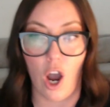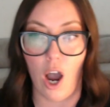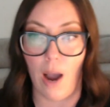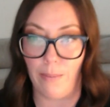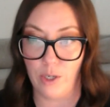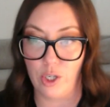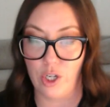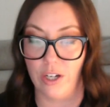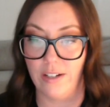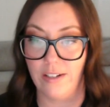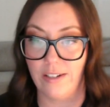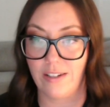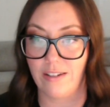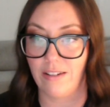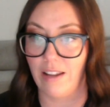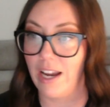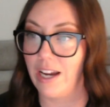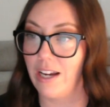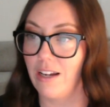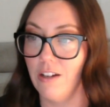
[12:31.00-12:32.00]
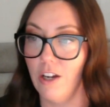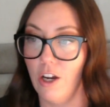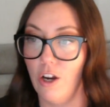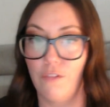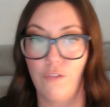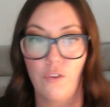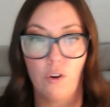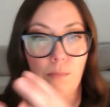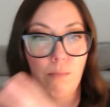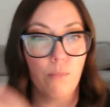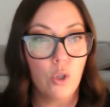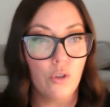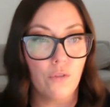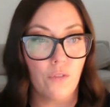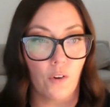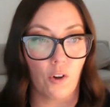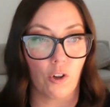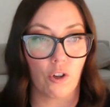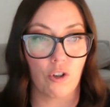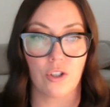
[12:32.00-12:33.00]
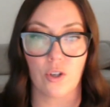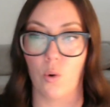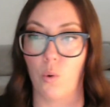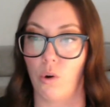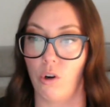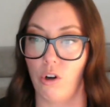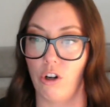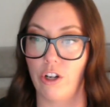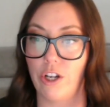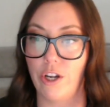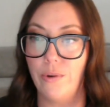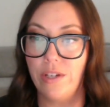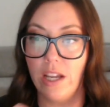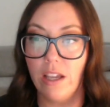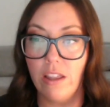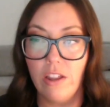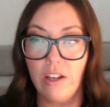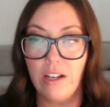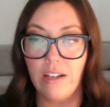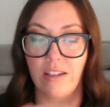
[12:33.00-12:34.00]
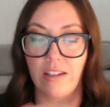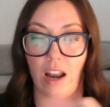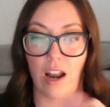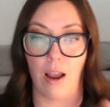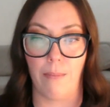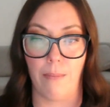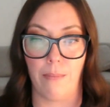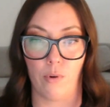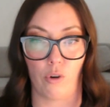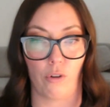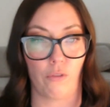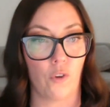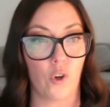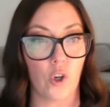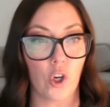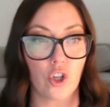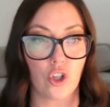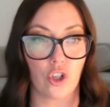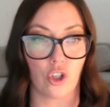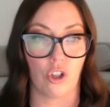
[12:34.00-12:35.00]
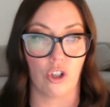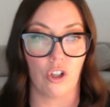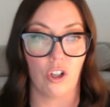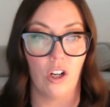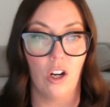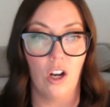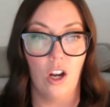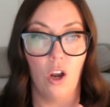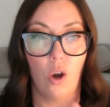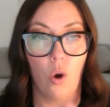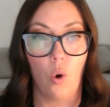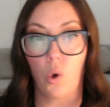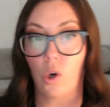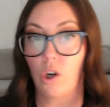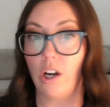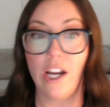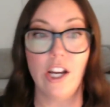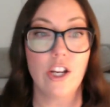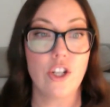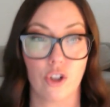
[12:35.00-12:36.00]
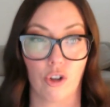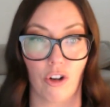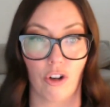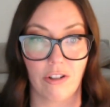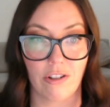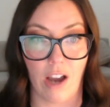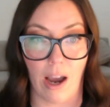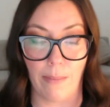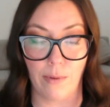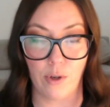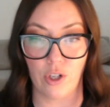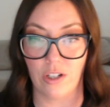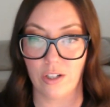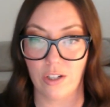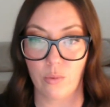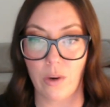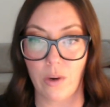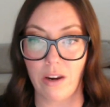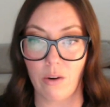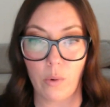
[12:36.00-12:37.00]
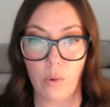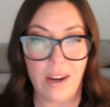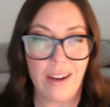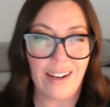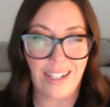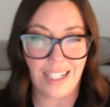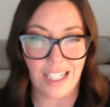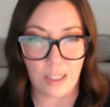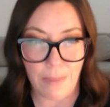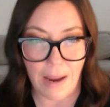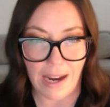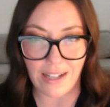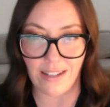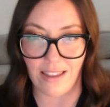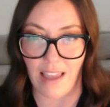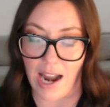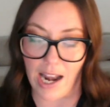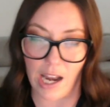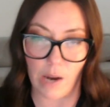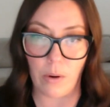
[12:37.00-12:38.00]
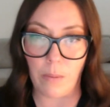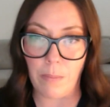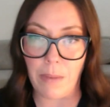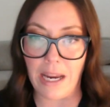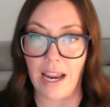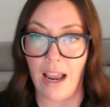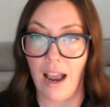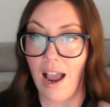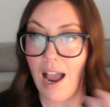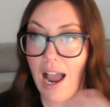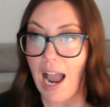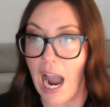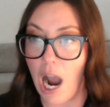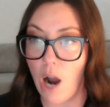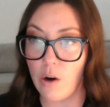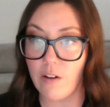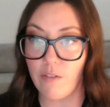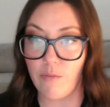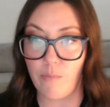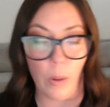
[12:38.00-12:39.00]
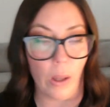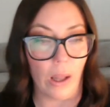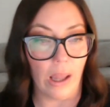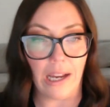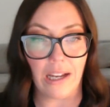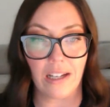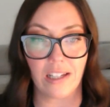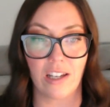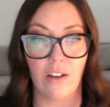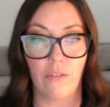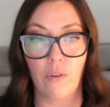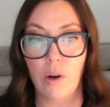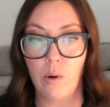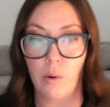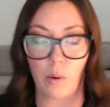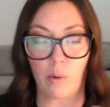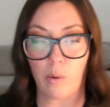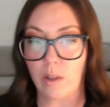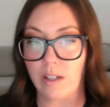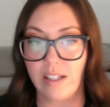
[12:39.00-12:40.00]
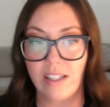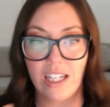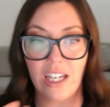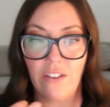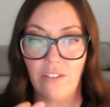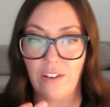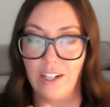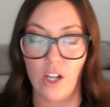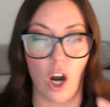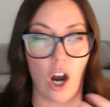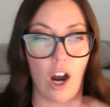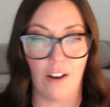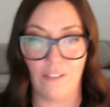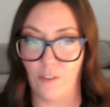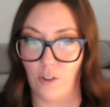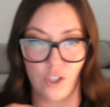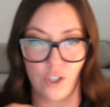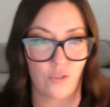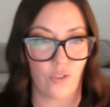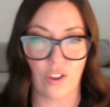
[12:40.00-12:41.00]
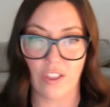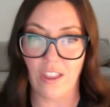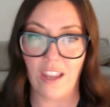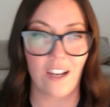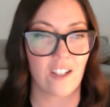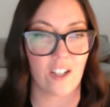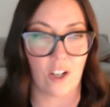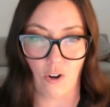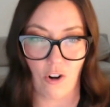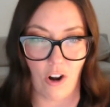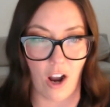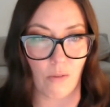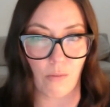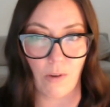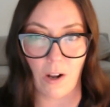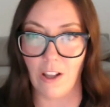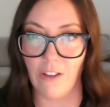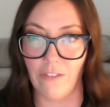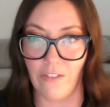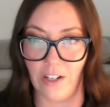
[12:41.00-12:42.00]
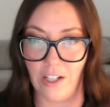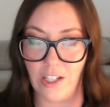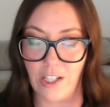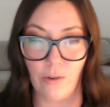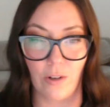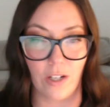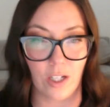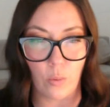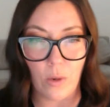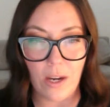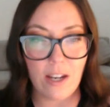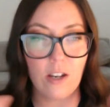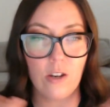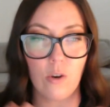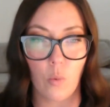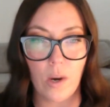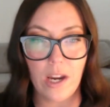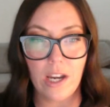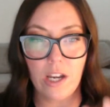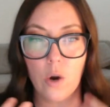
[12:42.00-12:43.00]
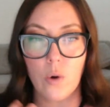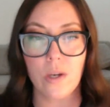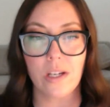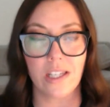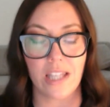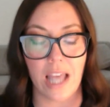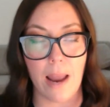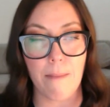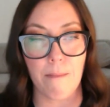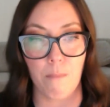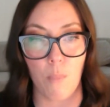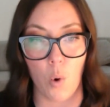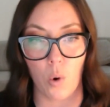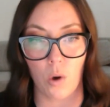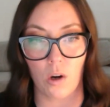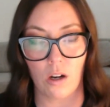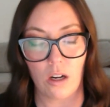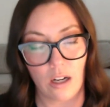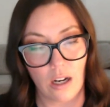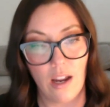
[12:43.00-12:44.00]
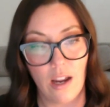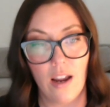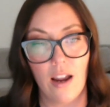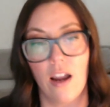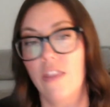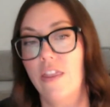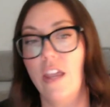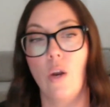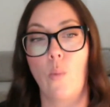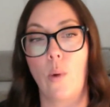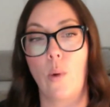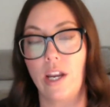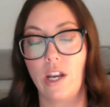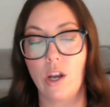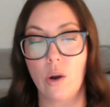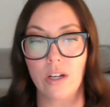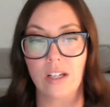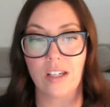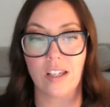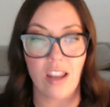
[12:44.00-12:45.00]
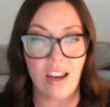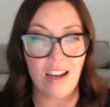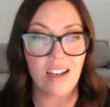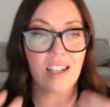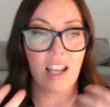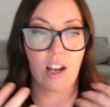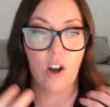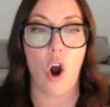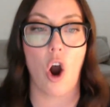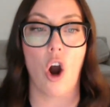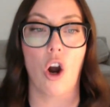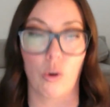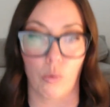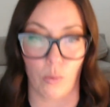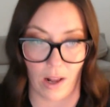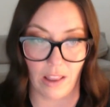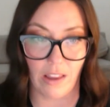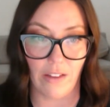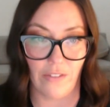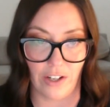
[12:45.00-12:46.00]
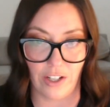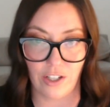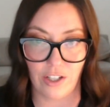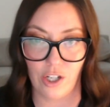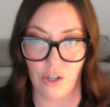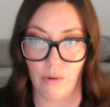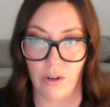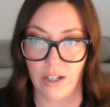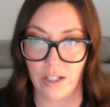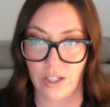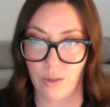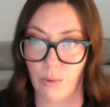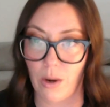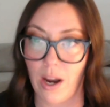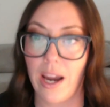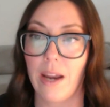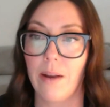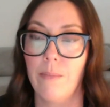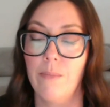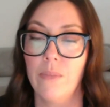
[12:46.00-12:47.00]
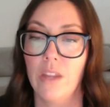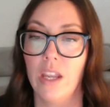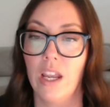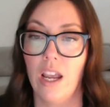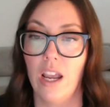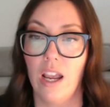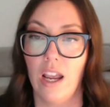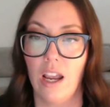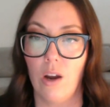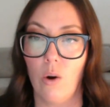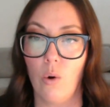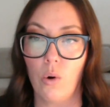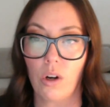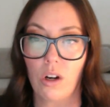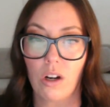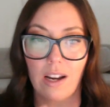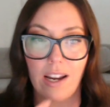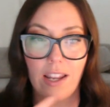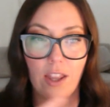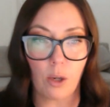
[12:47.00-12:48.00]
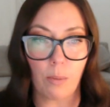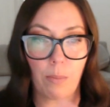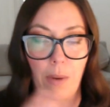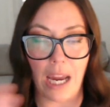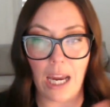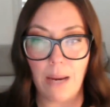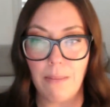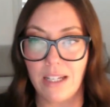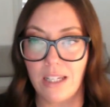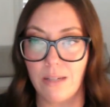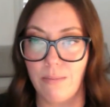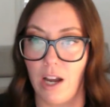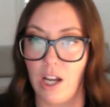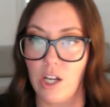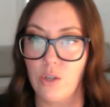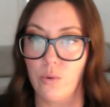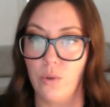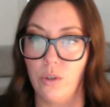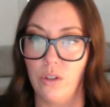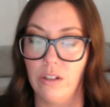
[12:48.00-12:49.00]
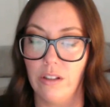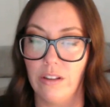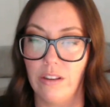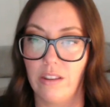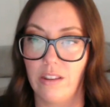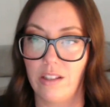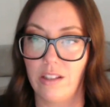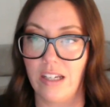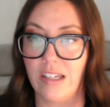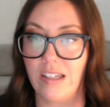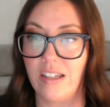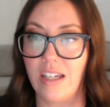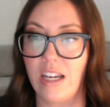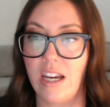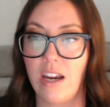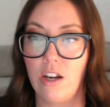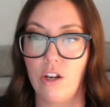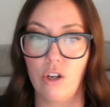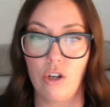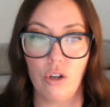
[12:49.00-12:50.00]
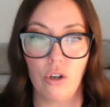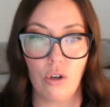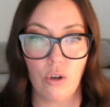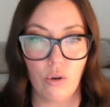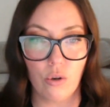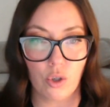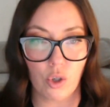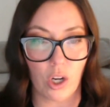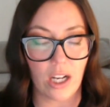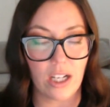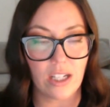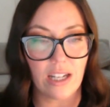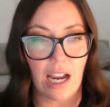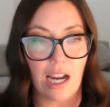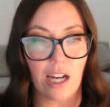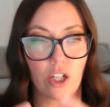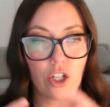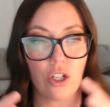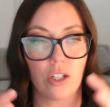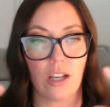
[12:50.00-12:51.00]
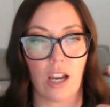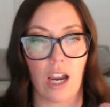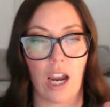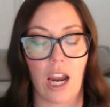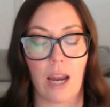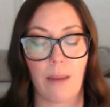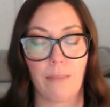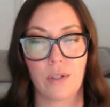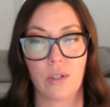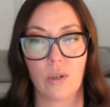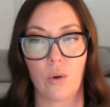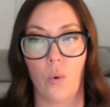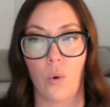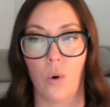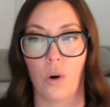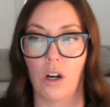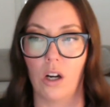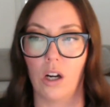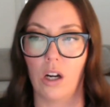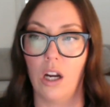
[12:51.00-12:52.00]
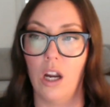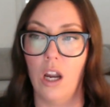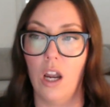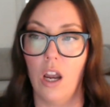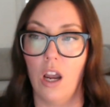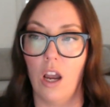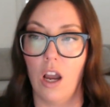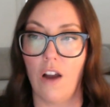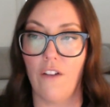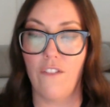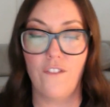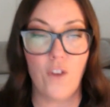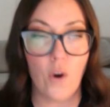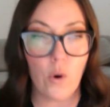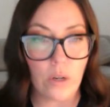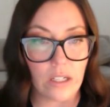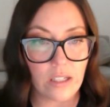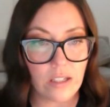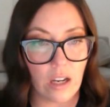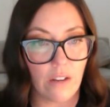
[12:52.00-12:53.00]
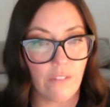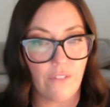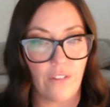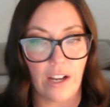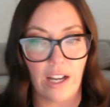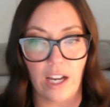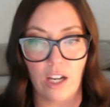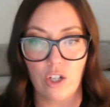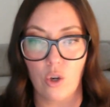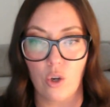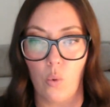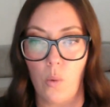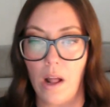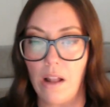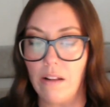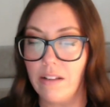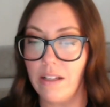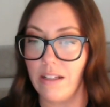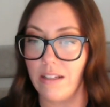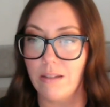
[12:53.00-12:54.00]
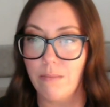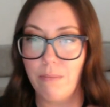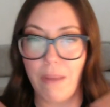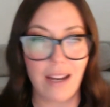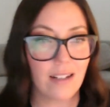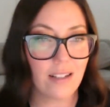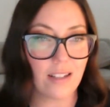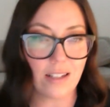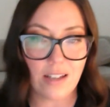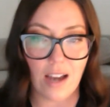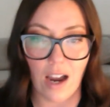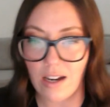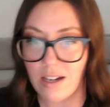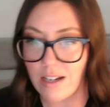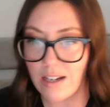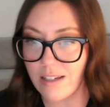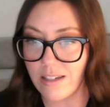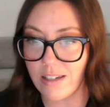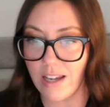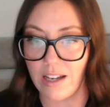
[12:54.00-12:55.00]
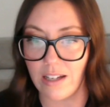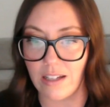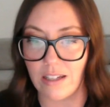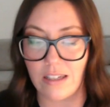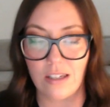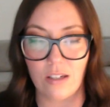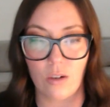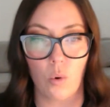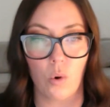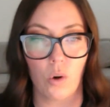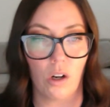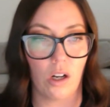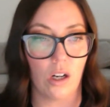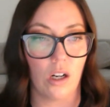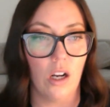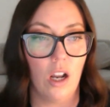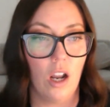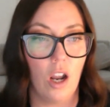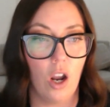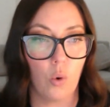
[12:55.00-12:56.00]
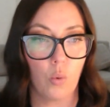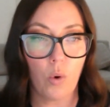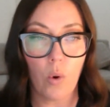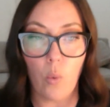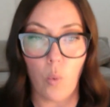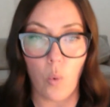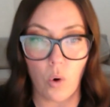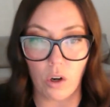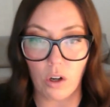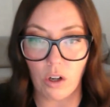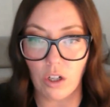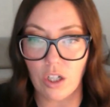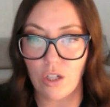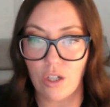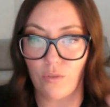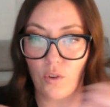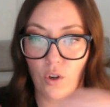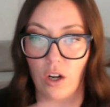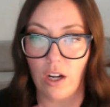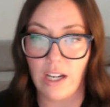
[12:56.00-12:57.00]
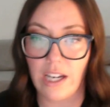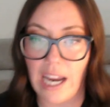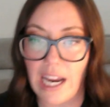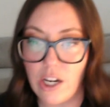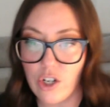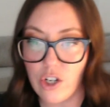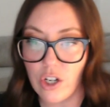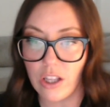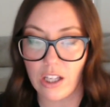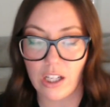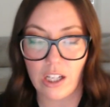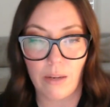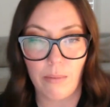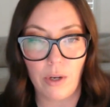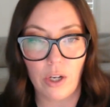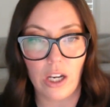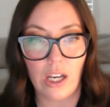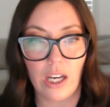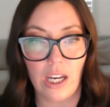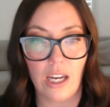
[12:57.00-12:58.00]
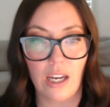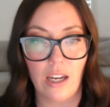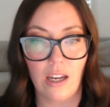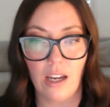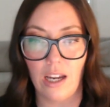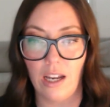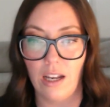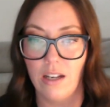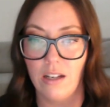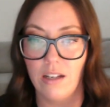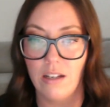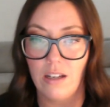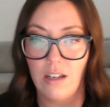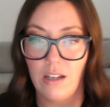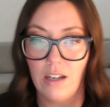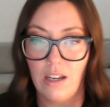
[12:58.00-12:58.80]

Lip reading: options like for movers or utility setup or furniture or insurance options. We expect that. It would be out of place if we were receiving offers for things that are not relevant to us. We notice that more than we notice things that are relevant to us, right? Or in their payments module, to see new transaction types or a focus on financial wellness makes a ton of sense, or rewards for engaging in the community and